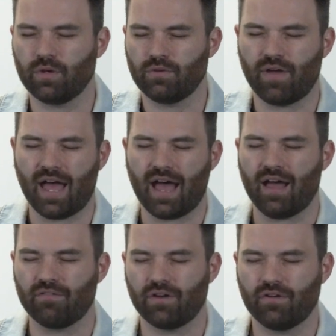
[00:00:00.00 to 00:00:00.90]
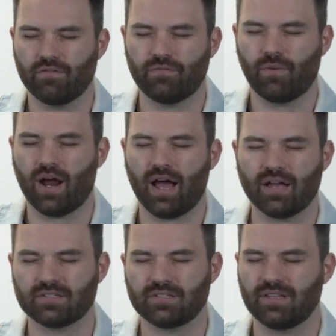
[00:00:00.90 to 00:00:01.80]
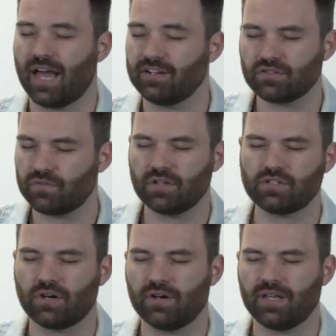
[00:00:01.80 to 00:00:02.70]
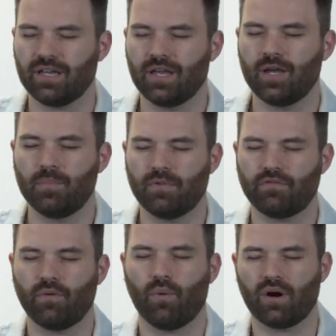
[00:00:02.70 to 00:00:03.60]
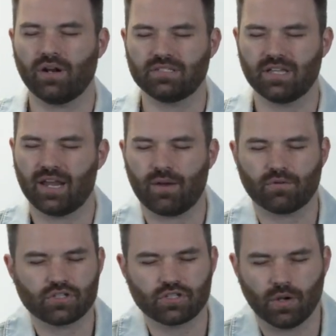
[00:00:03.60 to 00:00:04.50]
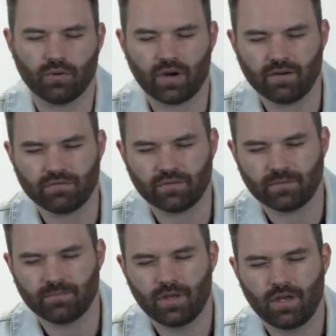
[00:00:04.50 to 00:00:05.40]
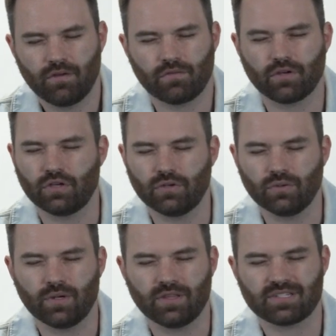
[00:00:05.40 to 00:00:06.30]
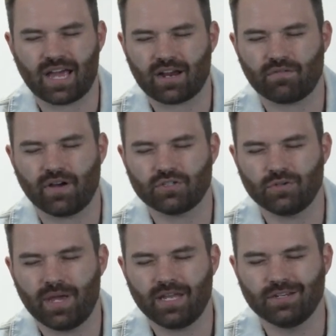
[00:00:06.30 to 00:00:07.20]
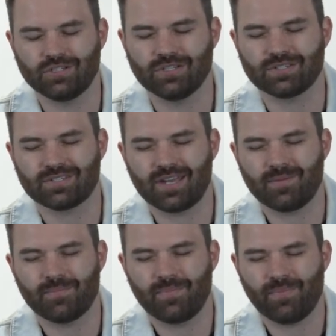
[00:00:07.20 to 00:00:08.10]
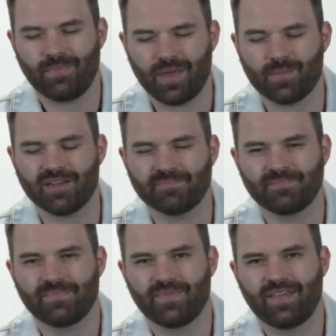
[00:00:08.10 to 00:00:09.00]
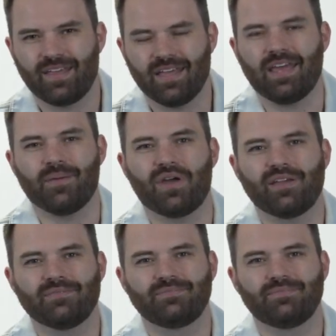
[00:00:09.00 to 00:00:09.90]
what you have for us, not just for eternity, but for today. We're so grateful for you and the sacrifice you made. In Jesus' name, amen and amen.